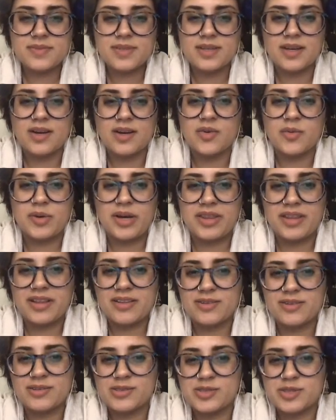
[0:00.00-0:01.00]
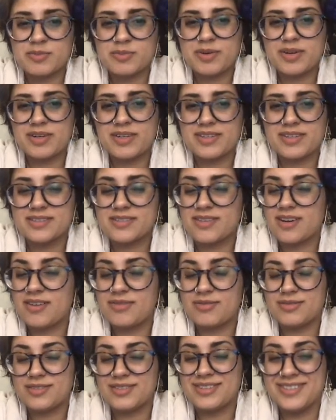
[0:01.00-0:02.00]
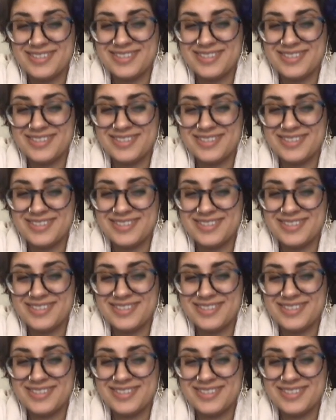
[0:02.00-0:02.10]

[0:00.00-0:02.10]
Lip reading: Oh wow, that little drip mark is awful.